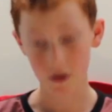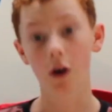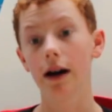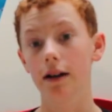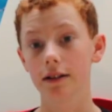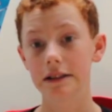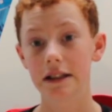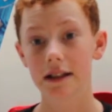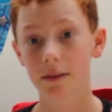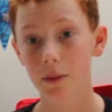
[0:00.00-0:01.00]
Well,
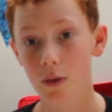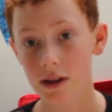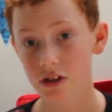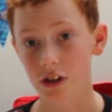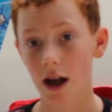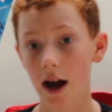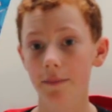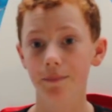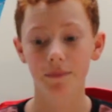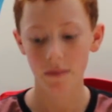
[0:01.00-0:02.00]
simple question,
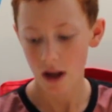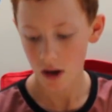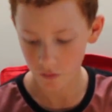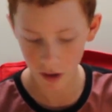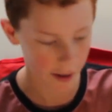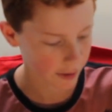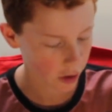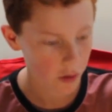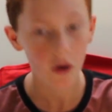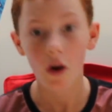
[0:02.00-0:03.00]
huh? Right,
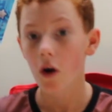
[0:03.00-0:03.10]
so